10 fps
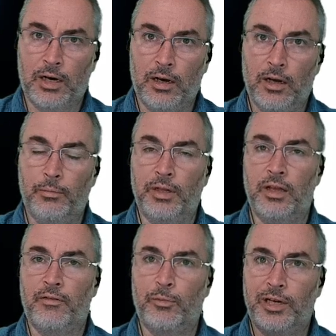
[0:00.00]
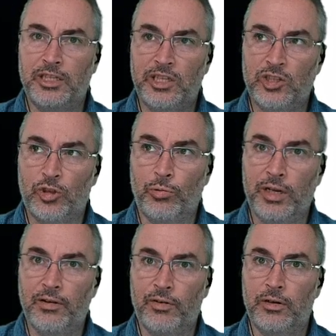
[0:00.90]
time and everybody sees
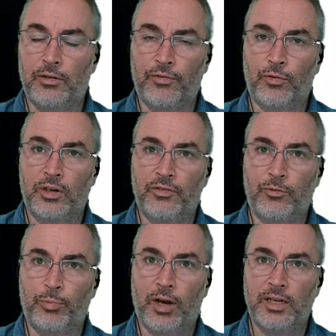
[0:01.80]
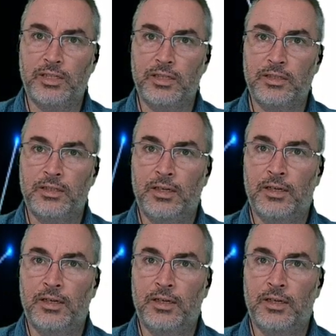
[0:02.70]
3 different or 4 different prices.